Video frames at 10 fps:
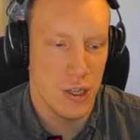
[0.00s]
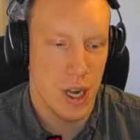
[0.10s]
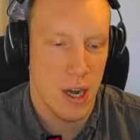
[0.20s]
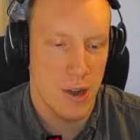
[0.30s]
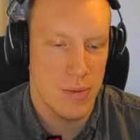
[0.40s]

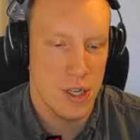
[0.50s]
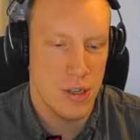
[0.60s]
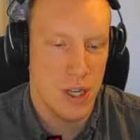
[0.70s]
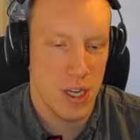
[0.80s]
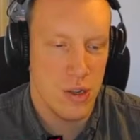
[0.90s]
Allow me to
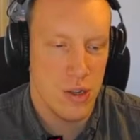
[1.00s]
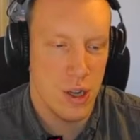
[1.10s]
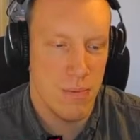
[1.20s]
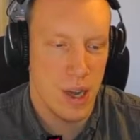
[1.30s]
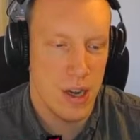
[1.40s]
check your
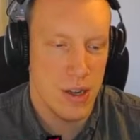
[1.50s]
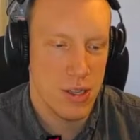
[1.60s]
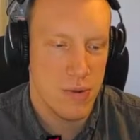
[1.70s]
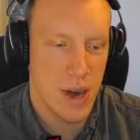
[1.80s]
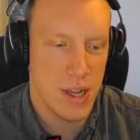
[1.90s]
gym badges.
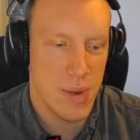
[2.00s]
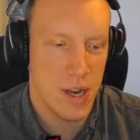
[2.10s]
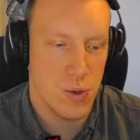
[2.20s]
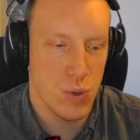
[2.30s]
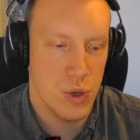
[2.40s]
Grass
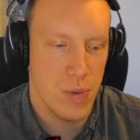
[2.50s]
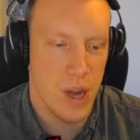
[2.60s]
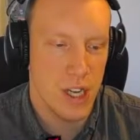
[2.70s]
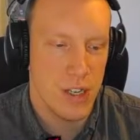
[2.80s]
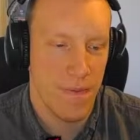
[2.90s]
badge, water
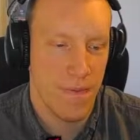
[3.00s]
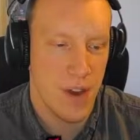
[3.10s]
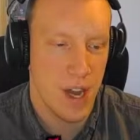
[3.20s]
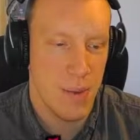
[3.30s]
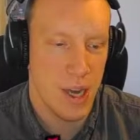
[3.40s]
badge,
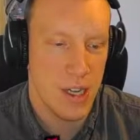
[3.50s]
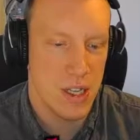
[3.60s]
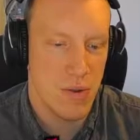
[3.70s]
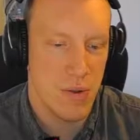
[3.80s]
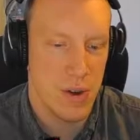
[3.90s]
fire badge. It's
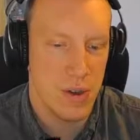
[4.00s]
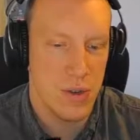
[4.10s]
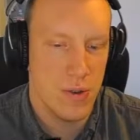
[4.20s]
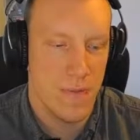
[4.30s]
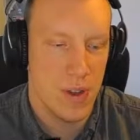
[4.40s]
cornered to
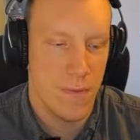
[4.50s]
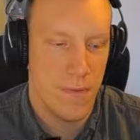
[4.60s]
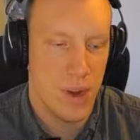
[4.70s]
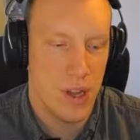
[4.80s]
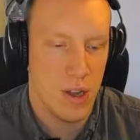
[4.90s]
defeat the
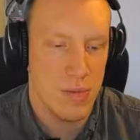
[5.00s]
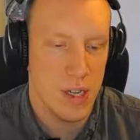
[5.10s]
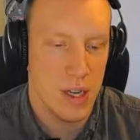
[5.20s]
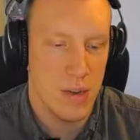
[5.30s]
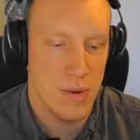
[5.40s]
three gyms,
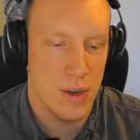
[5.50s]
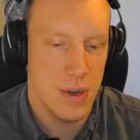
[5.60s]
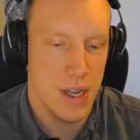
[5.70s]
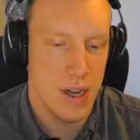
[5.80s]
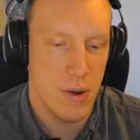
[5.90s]
including
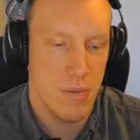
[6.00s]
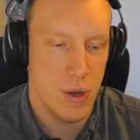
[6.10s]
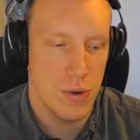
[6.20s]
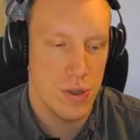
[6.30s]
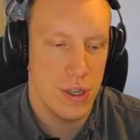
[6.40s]
the leader of
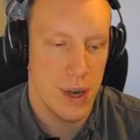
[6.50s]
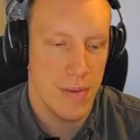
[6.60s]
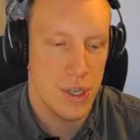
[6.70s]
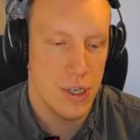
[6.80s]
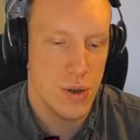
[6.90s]
Motostoke. I
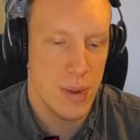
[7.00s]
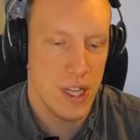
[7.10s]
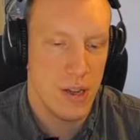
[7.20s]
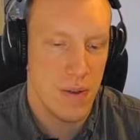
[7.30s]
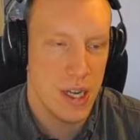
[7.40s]
wish you the
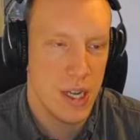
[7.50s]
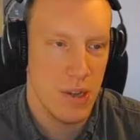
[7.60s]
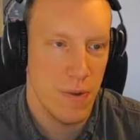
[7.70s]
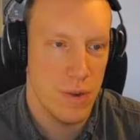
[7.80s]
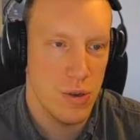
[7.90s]
best of luck in
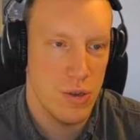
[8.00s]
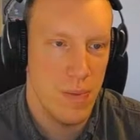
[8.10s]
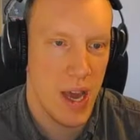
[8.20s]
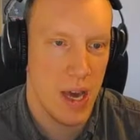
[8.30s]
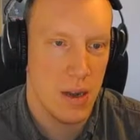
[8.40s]
your future
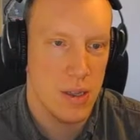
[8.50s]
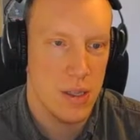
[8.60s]
battles.